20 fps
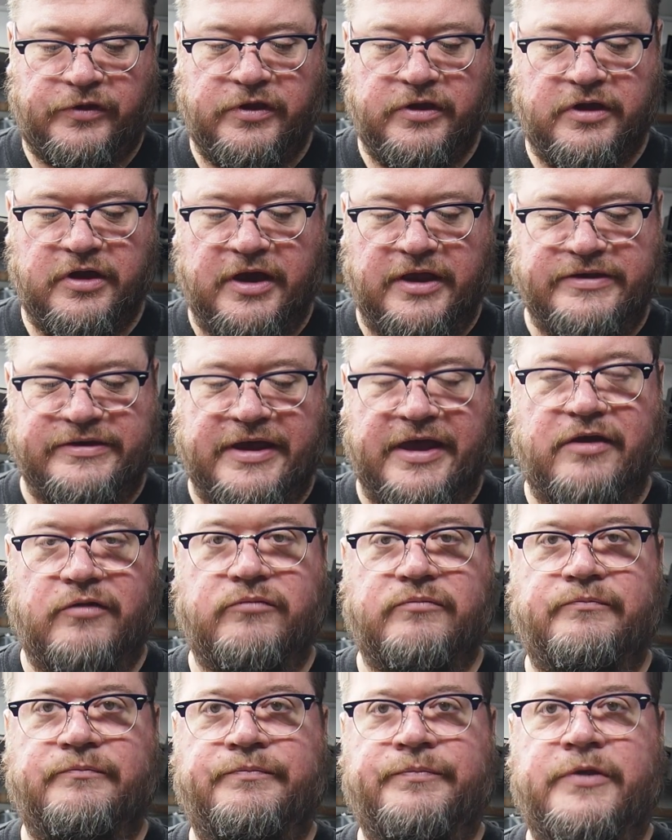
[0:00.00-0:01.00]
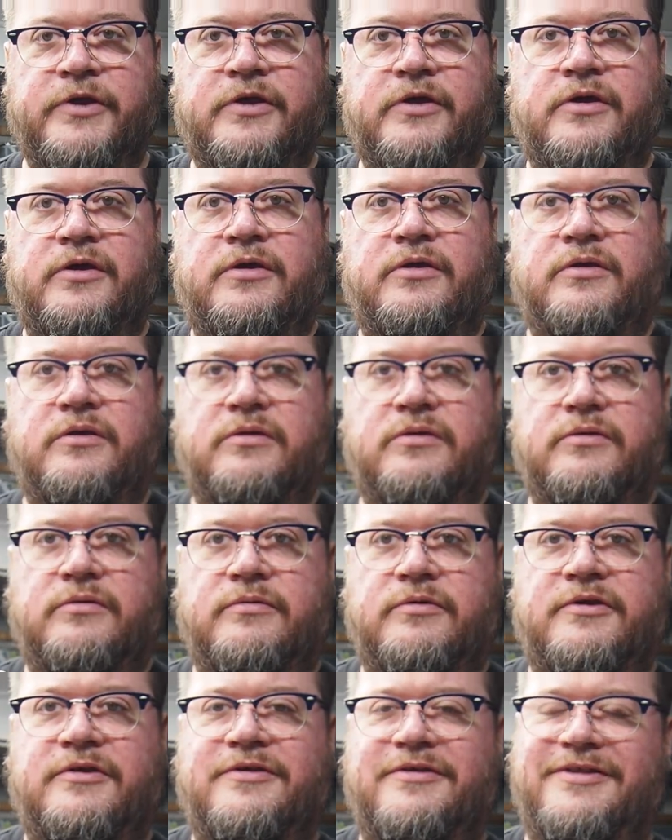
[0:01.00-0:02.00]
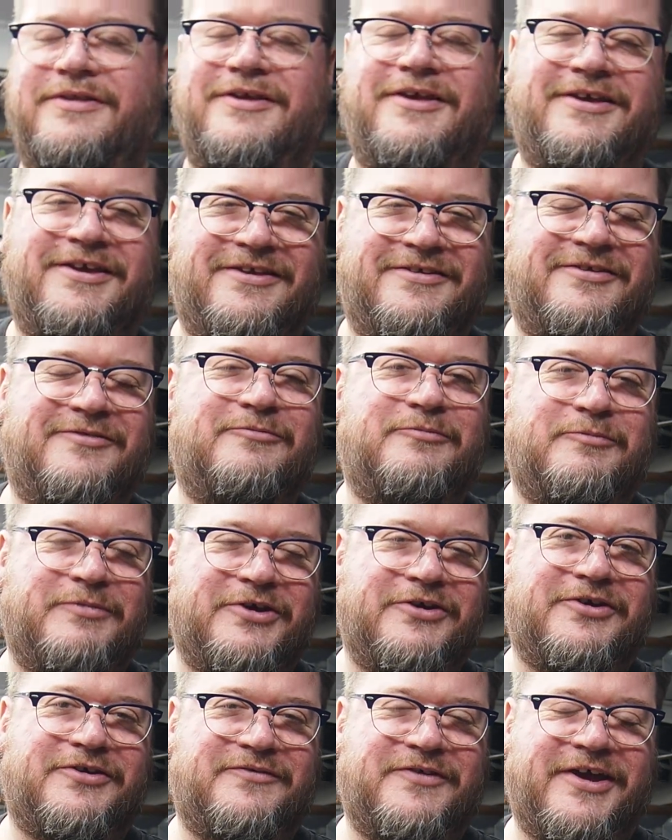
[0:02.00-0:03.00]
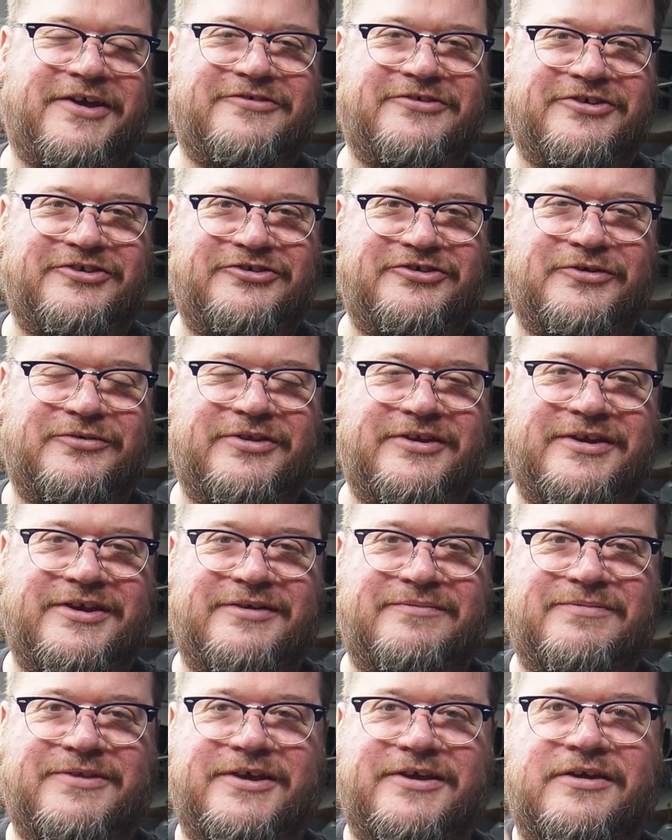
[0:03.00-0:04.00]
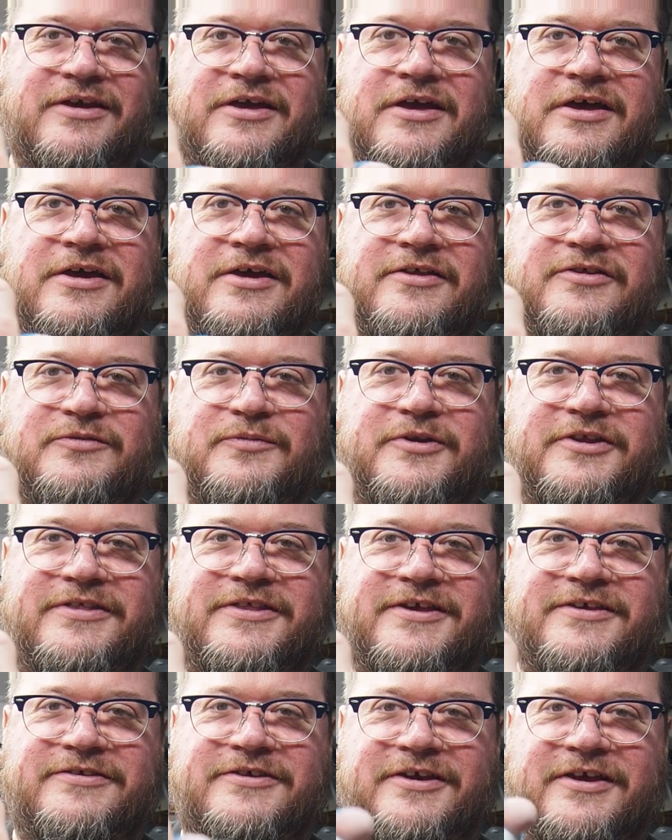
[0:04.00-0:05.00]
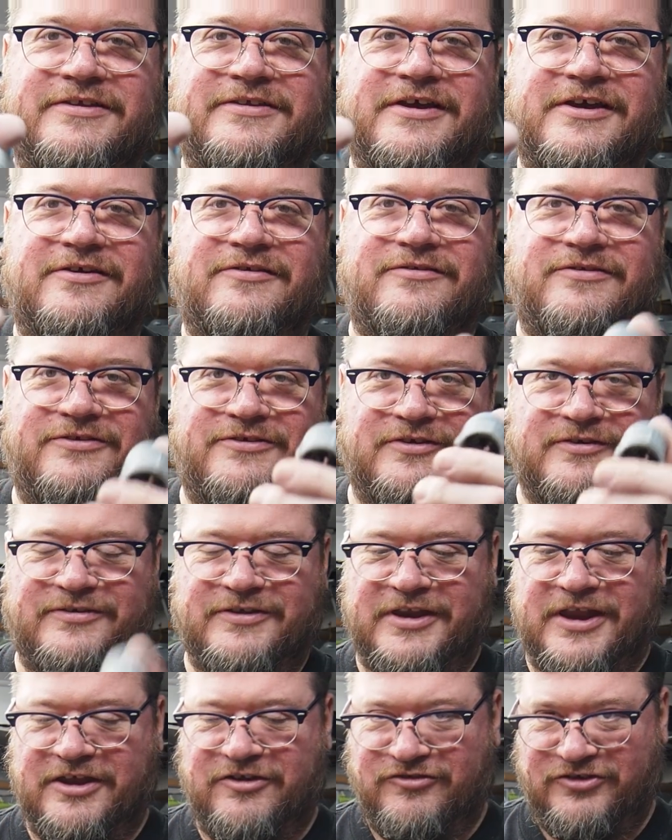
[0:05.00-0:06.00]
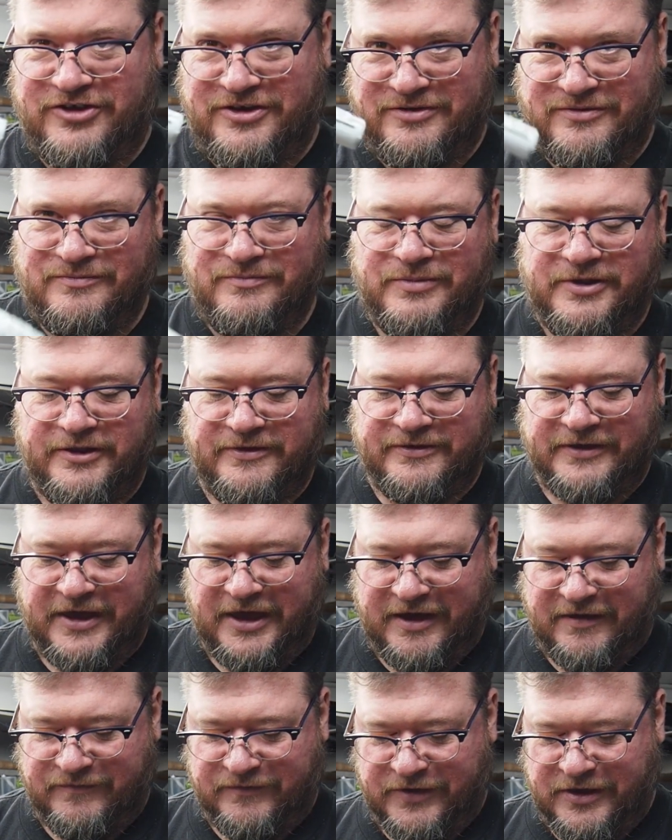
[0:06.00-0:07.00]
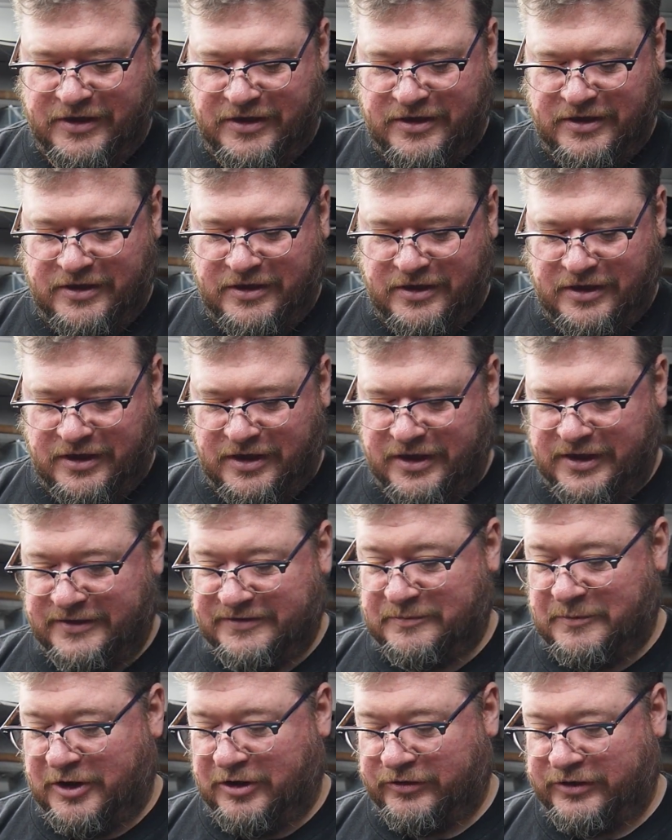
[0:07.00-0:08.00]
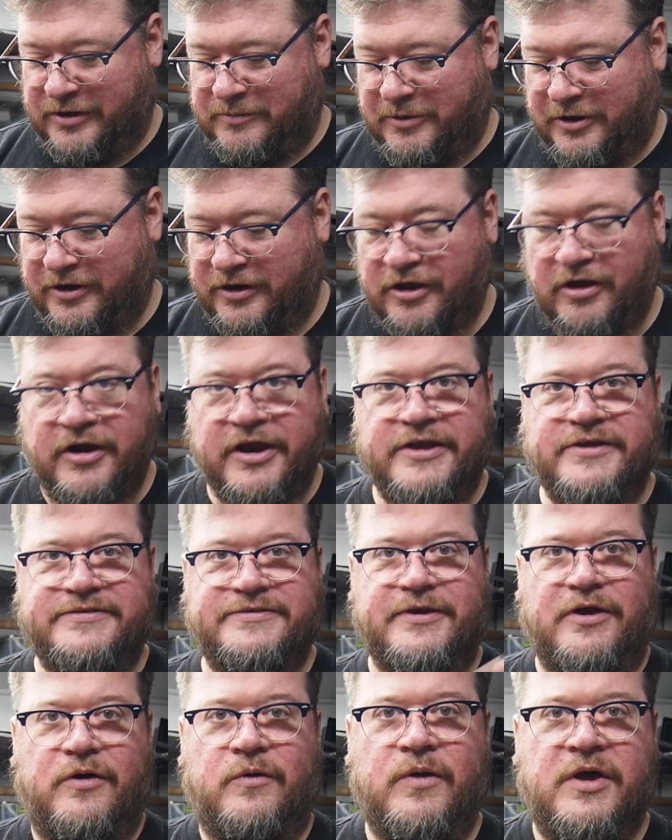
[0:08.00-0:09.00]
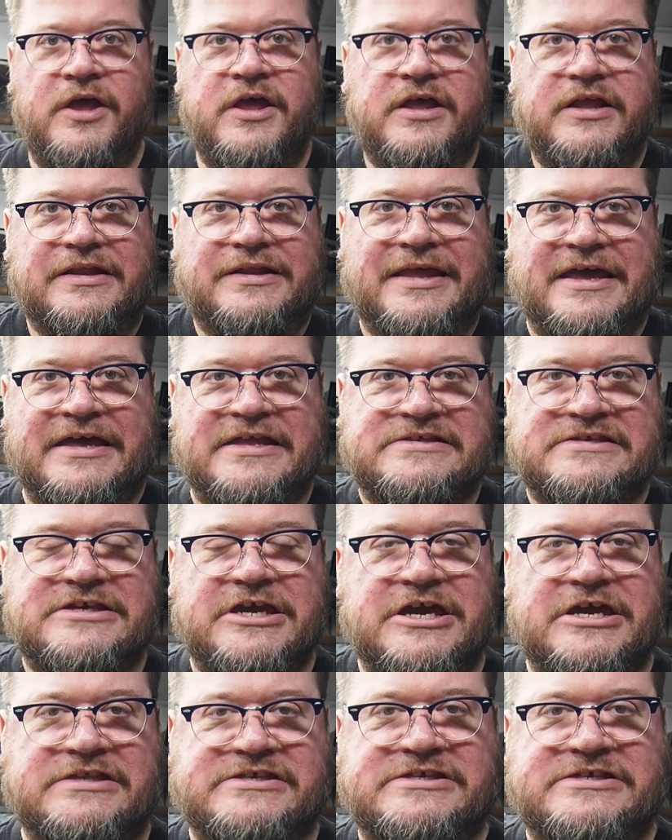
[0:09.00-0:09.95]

cut down. It'd be good if I actually showed the damn thing. It's one of these cut down, so it's an engine, but it's a half. It's a model kit part. All right, so let's get